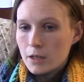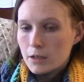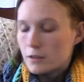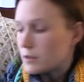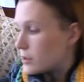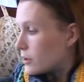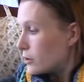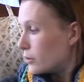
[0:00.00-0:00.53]

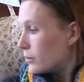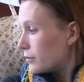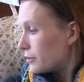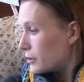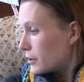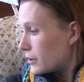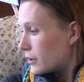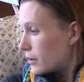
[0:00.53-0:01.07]
So
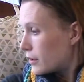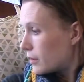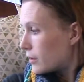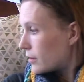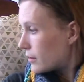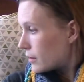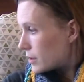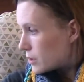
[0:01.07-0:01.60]
for
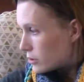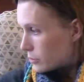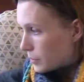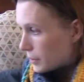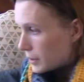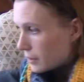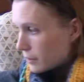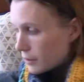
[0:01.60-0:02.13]
the
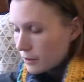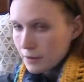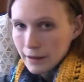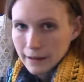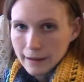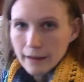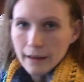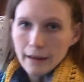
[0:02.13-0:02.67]
superhero,
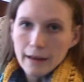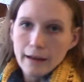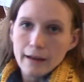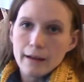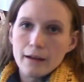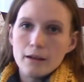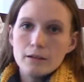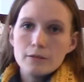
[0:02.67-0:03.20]
I
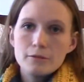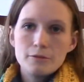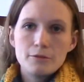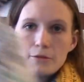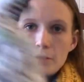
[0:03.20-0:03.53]
have,